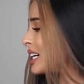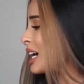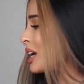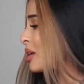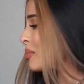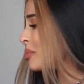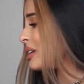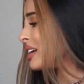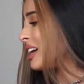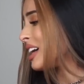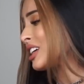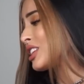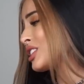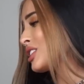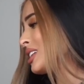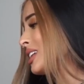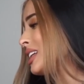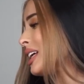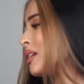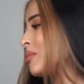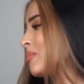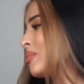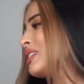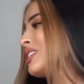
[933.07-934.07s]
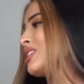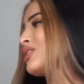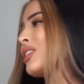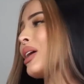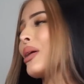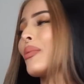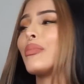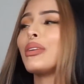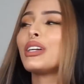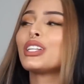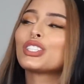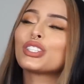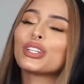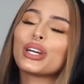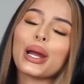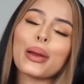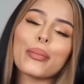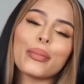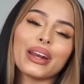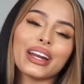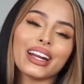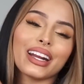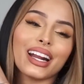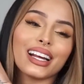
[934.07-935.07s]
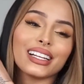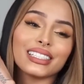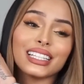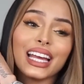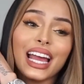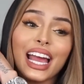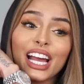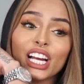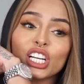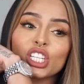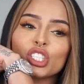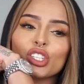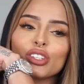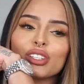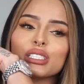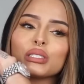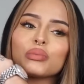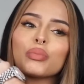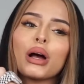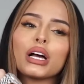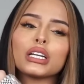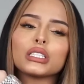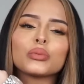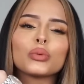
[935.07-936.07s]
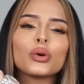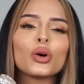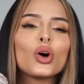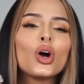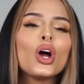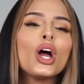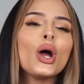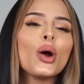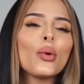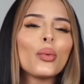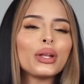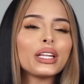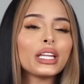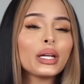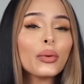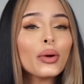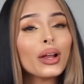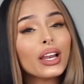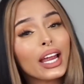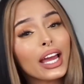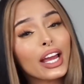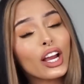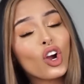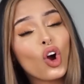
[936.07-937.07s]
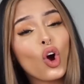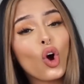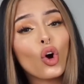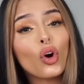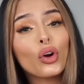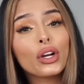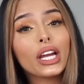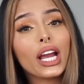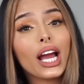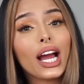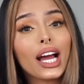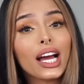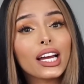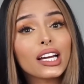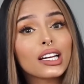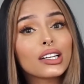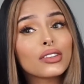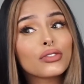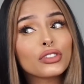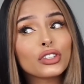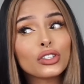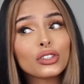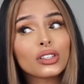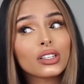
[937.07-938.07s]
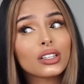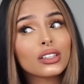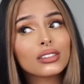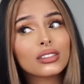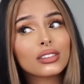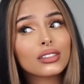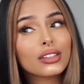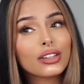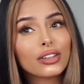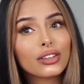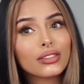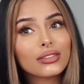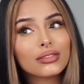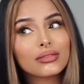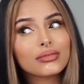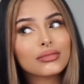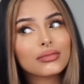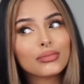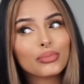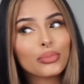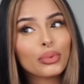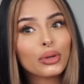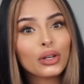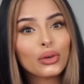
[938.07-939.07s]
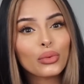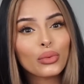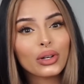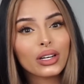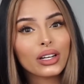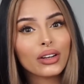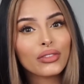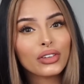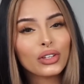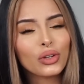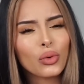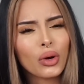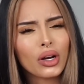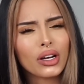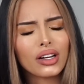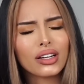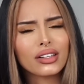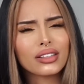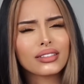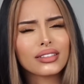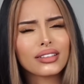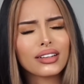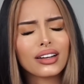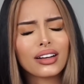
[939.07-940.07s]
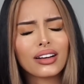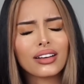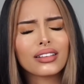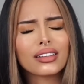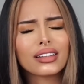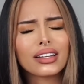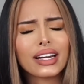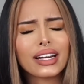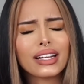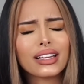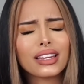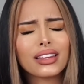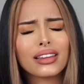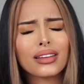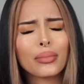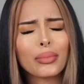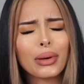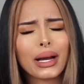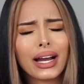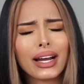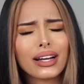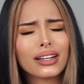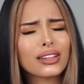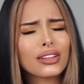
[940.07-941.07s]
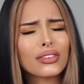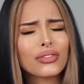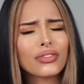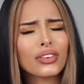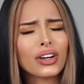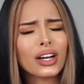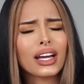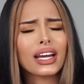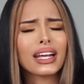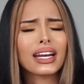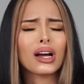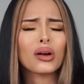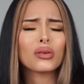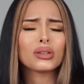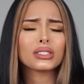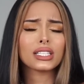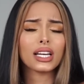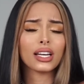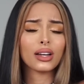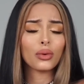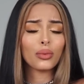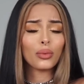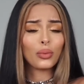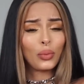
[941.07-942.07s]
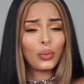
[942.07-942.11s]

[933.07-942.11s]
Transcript: gotta be extra like me, so I made sure I made it as extra as possible. When they were like, oh yeah, you can put whatever you want on like the back, the front, and I was like,